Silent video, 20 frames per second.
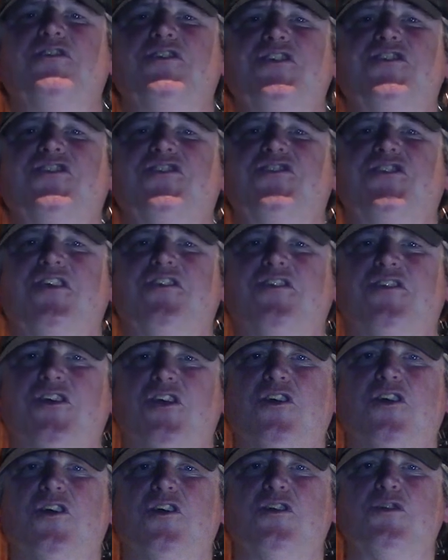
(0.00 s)
This is the
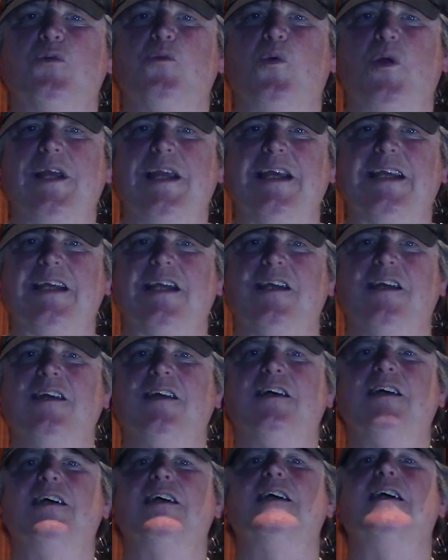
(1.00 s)
third week
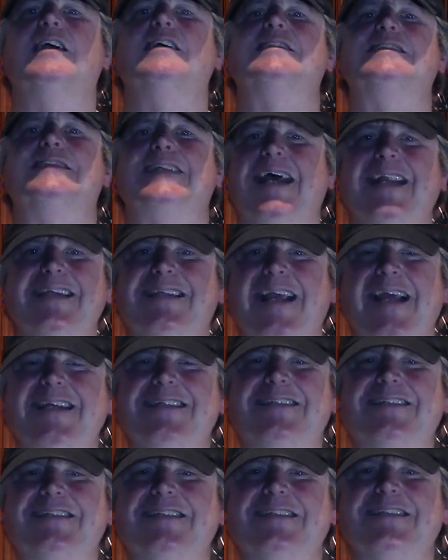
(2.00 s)

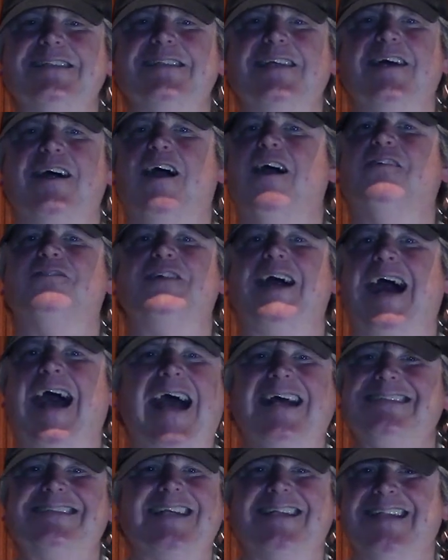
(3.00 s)
dedication of
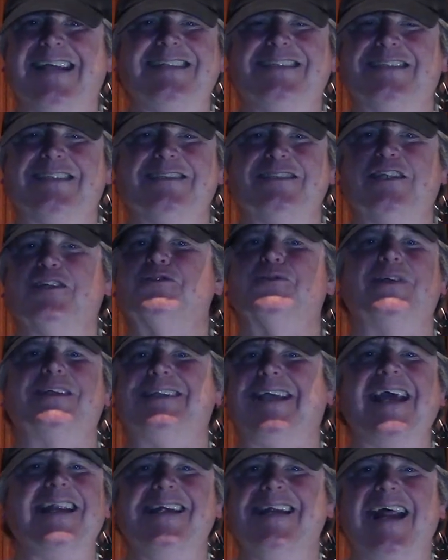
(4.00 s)
isolation because we're
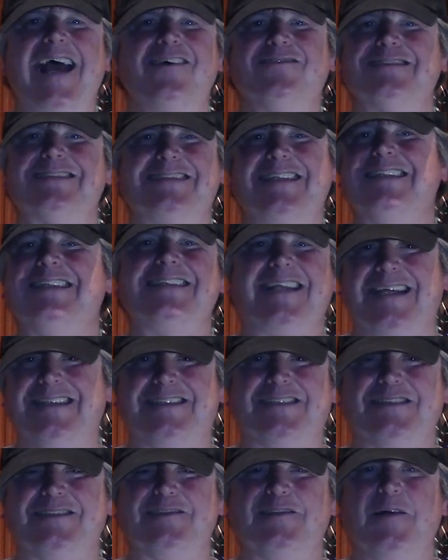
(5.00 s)
getting it out to the
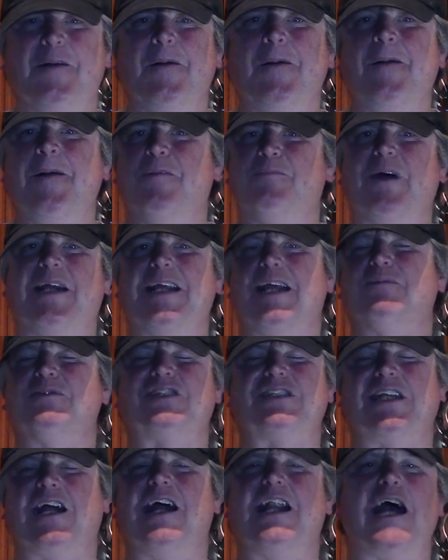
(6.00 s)
nation. My name is
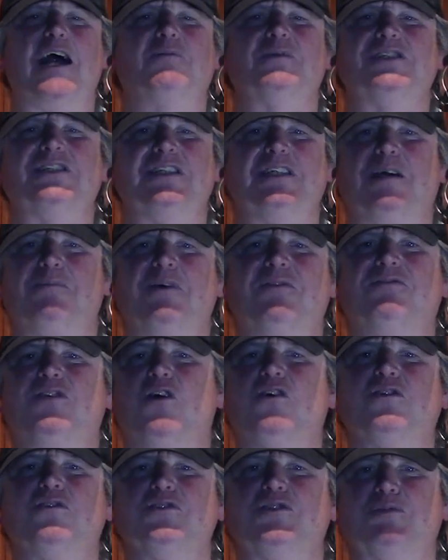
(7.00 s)
Scot Albertson. I'm a
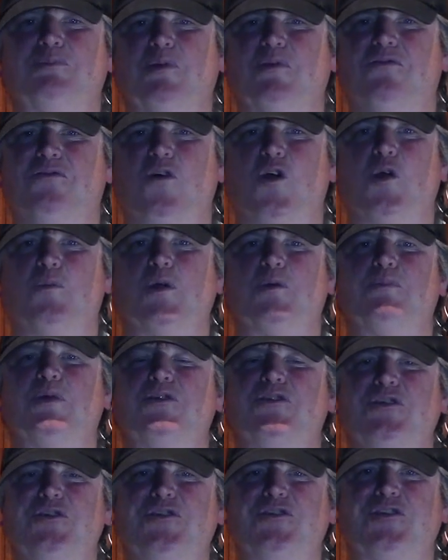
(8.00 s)
vocalist, performer,
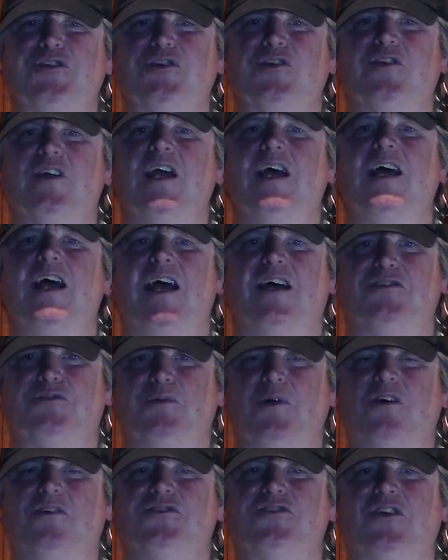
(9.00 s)
producer, as
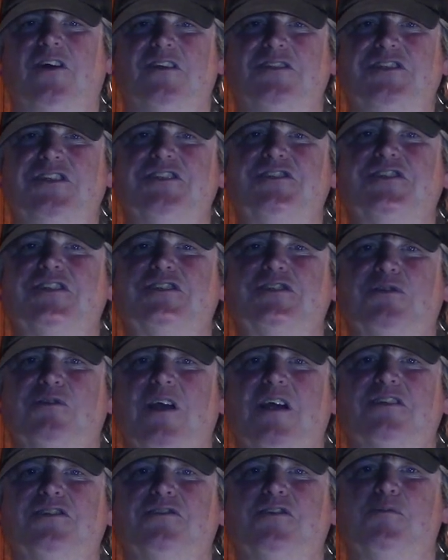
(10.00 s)
well as artistic
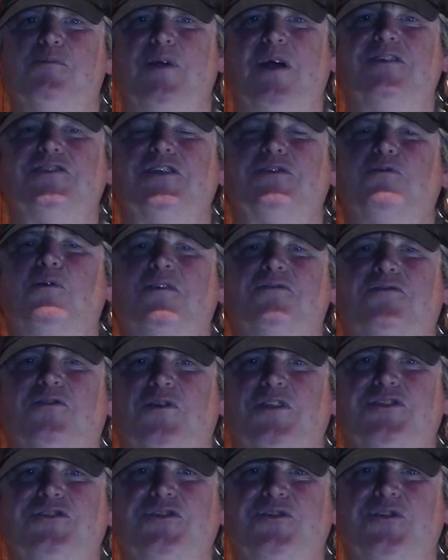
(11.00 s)
director of Project
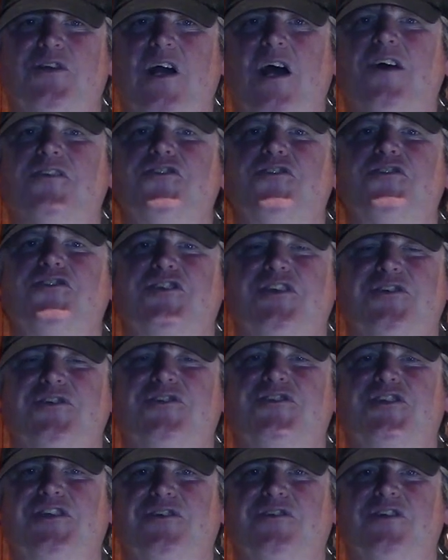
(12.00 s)
142 Concert
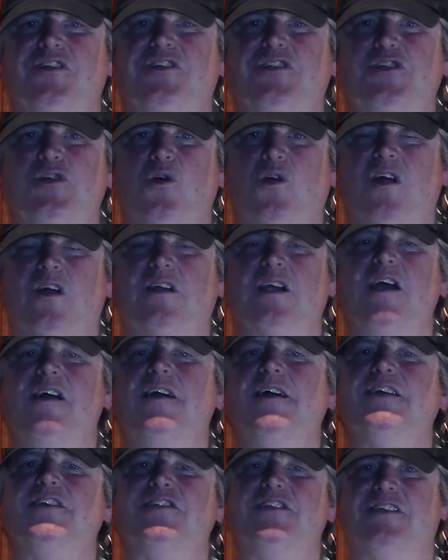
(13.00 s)
Series here in New York.
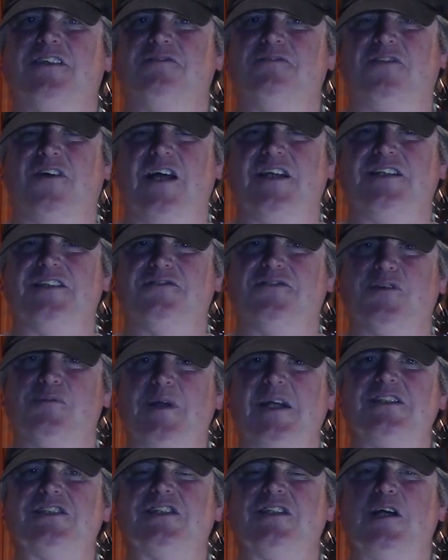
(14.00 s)
You can find
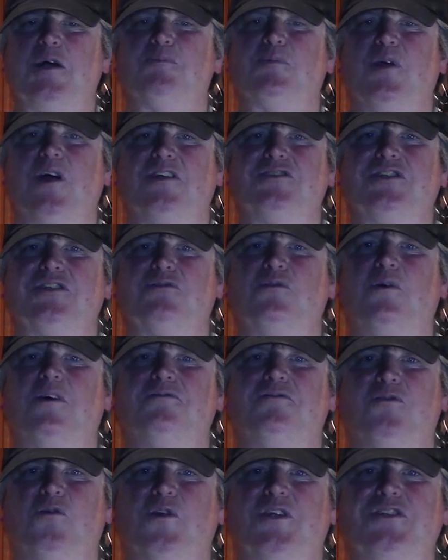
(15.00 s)
information on Project
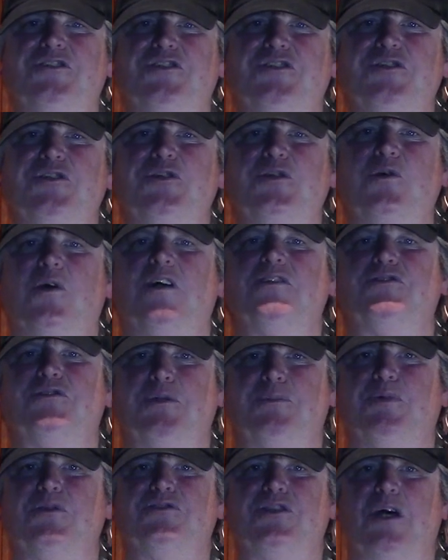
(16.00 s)
142 on
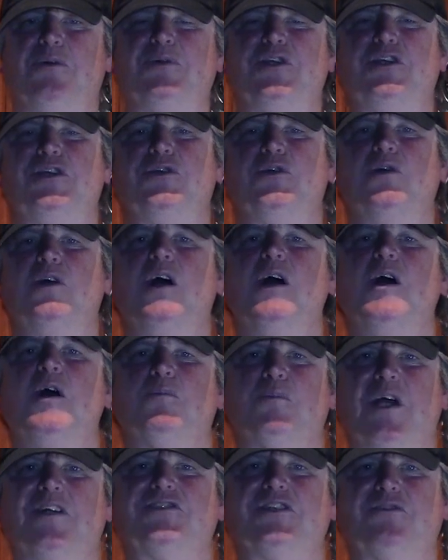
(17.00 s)

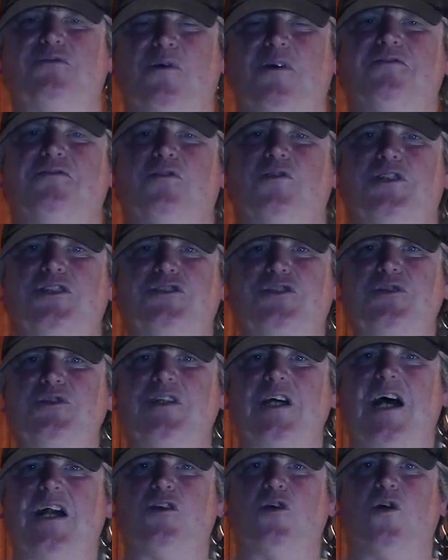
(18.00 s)

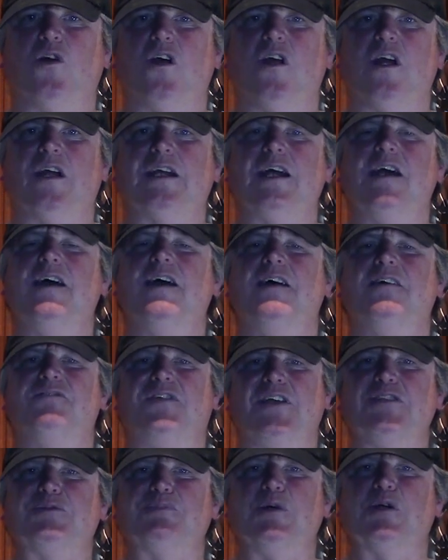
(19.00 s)
www.project142.org.
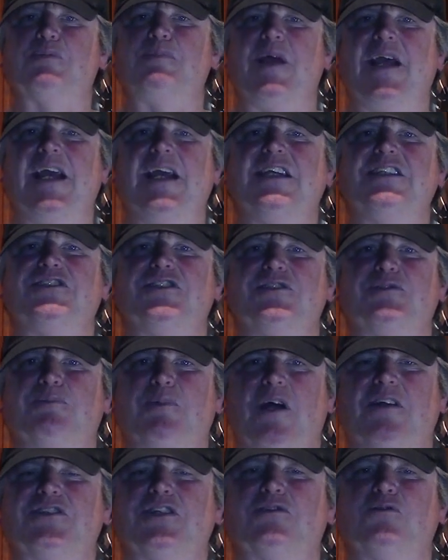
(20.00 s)
Facebook page is
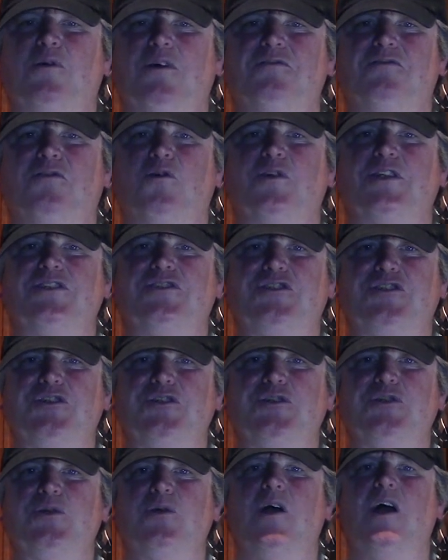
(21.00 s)
Project
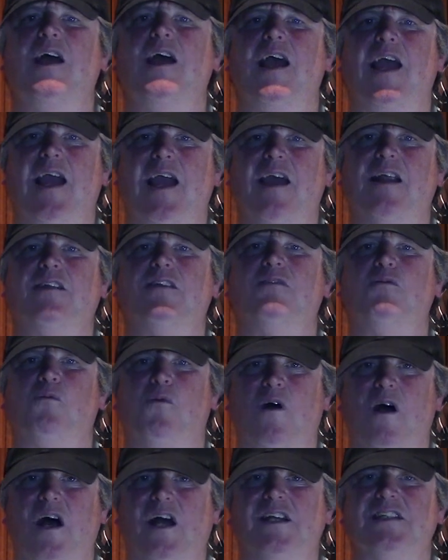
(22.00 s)
142
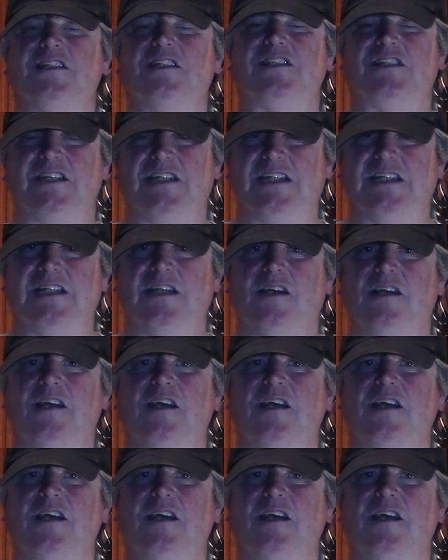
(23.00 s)
NYC.